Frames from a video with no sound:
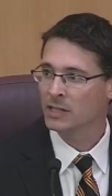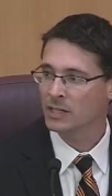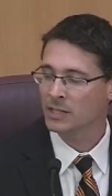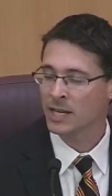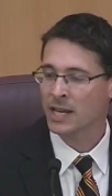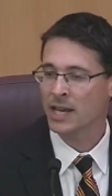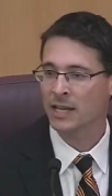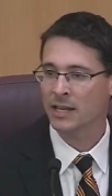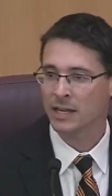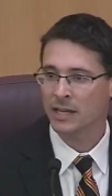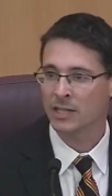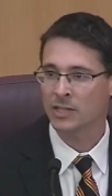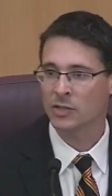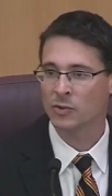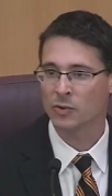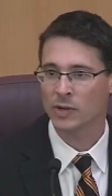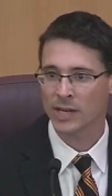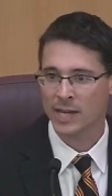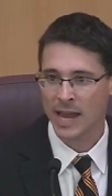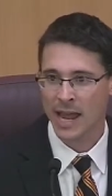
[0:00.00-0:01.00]
to take
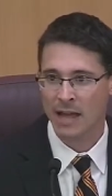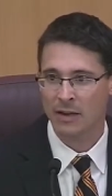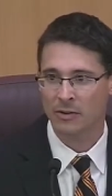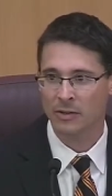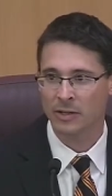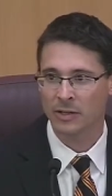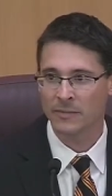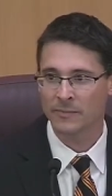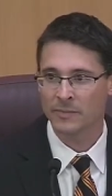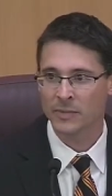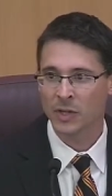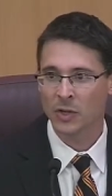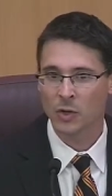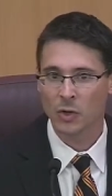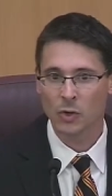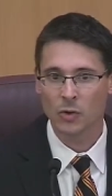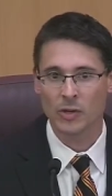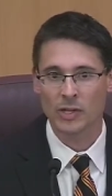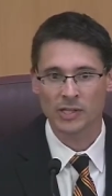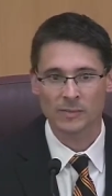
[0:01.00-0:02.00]
into account
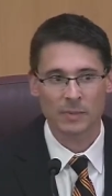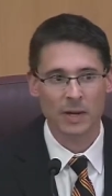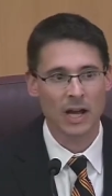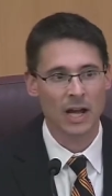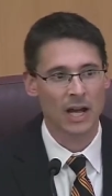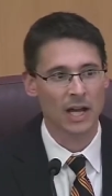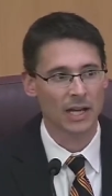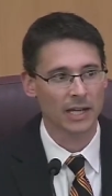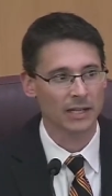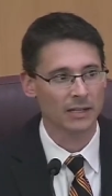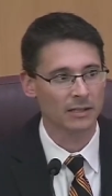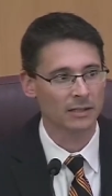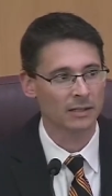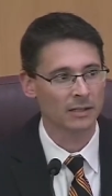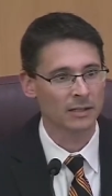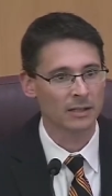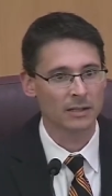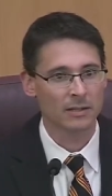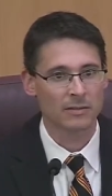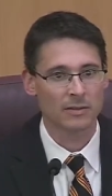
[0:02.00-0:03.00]
who is behind
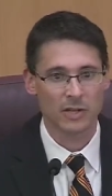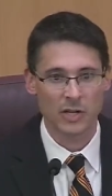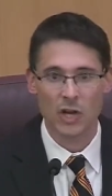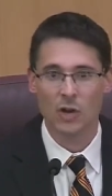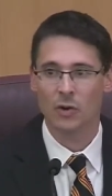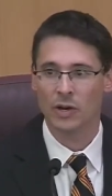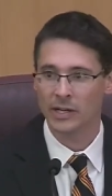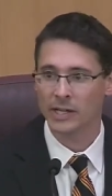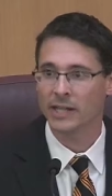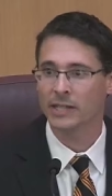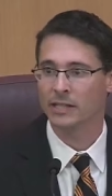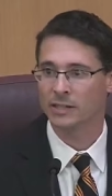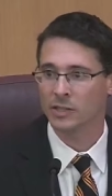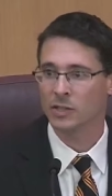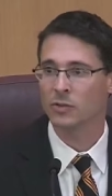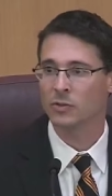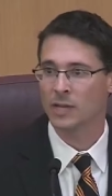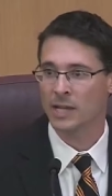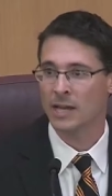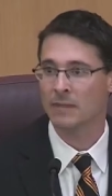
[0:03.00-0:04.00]
the No on
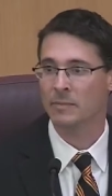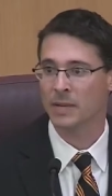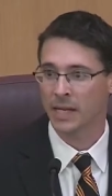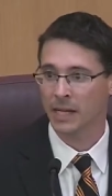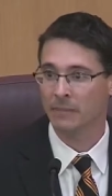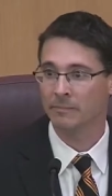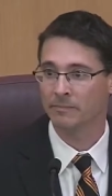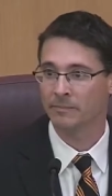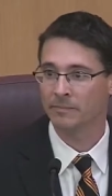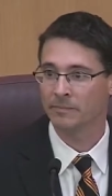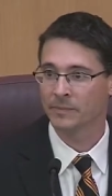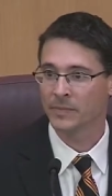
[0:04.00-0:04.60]
92 campaign.